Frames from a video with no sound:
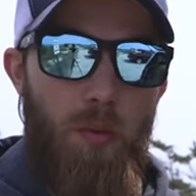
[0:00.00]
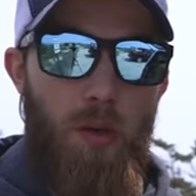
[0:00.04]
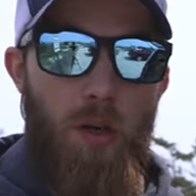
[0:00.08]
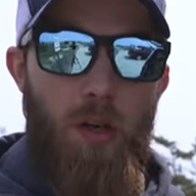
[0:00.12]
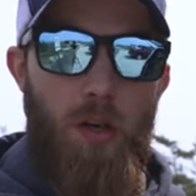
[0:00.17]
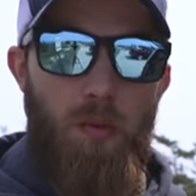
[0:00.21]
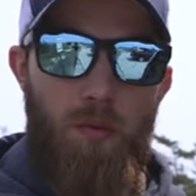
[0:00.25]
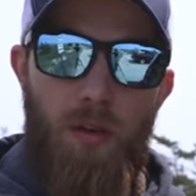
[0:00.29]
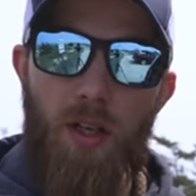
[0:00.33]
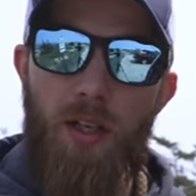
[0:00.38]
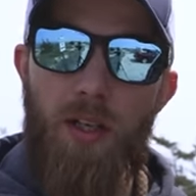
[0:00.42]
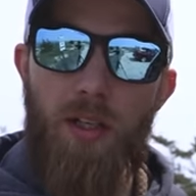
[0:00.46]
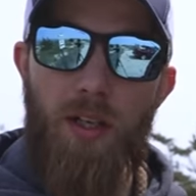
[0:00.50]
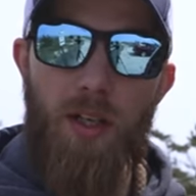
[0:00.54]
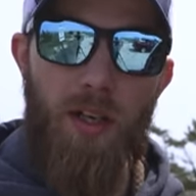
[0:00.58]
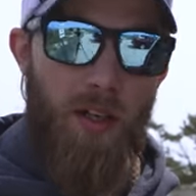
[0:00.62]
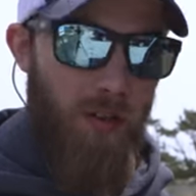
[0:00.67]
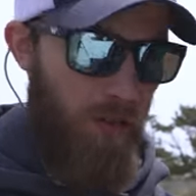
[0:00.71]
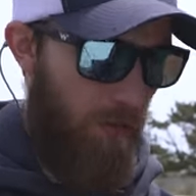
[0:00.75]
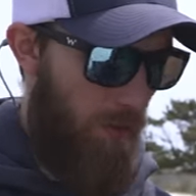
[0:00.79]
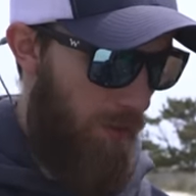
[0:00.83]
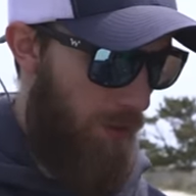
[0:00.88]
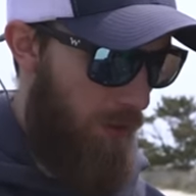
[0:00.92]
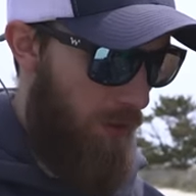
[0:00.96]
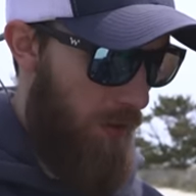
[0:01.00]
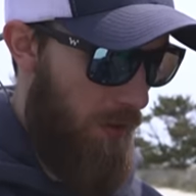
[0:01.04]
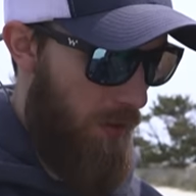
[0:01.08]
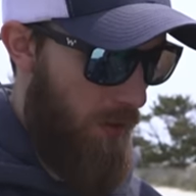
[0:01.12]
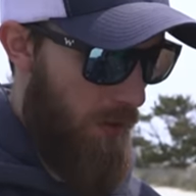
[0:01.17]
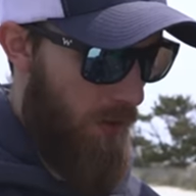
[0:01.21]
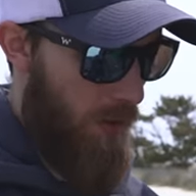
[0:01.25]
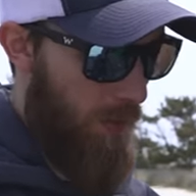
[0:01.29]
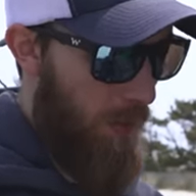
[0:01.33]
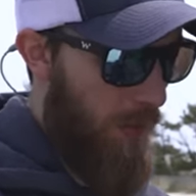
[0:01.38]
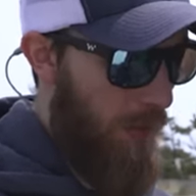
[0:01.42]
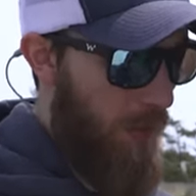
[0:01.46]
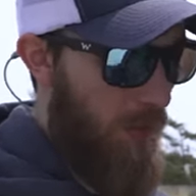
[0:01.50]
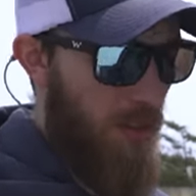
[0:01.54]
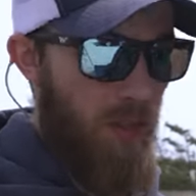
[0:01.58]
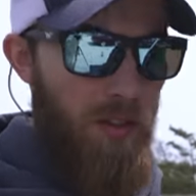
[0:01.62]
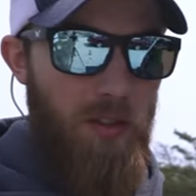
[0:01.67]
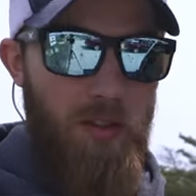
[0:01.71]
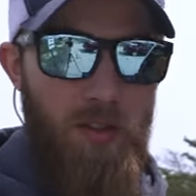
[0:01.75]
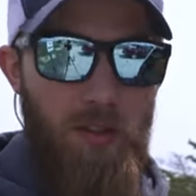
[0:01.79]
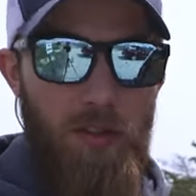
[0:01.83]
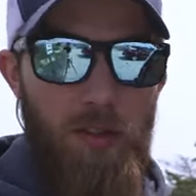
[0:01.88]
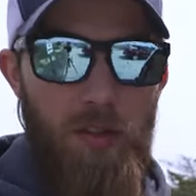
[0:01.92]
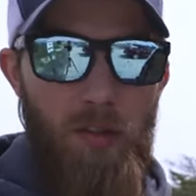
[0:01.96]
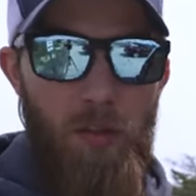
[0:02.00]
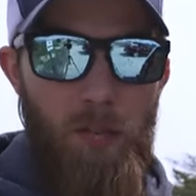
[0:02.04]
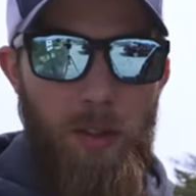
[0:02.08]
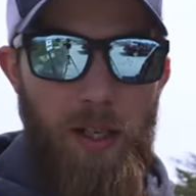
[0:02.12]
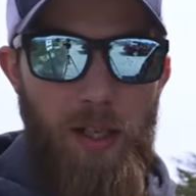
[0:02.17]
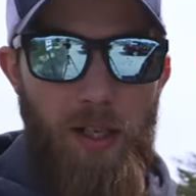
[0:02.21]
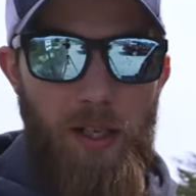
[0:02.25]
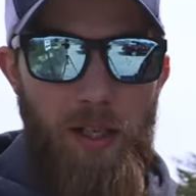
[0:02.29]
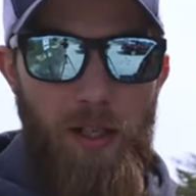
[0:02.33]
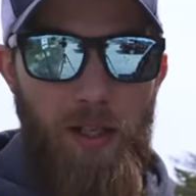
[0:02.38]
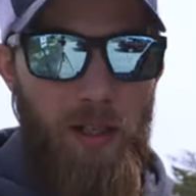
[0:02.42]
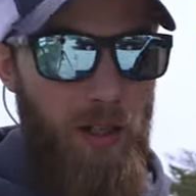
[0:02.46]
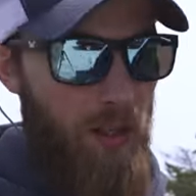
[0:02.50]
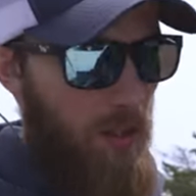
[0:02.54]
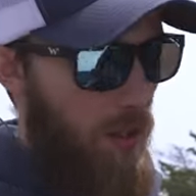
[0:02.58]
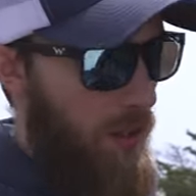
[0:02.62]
are running out of space in your little bag,